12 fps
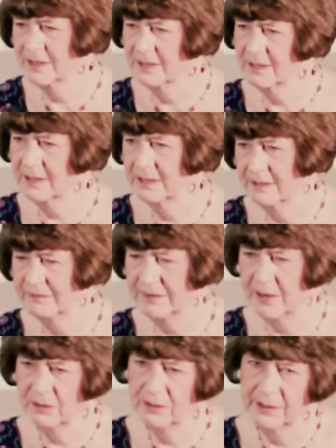and the guinea
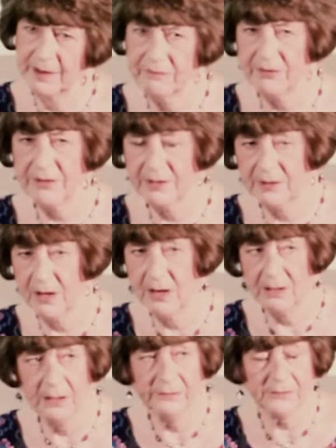fowl and everything that
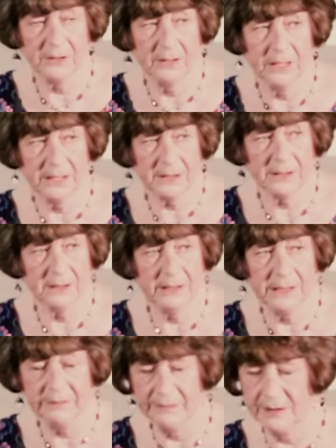I loved, and I had to
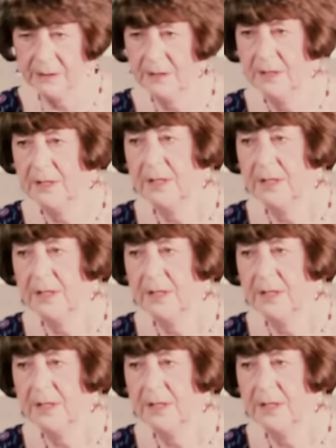leave it.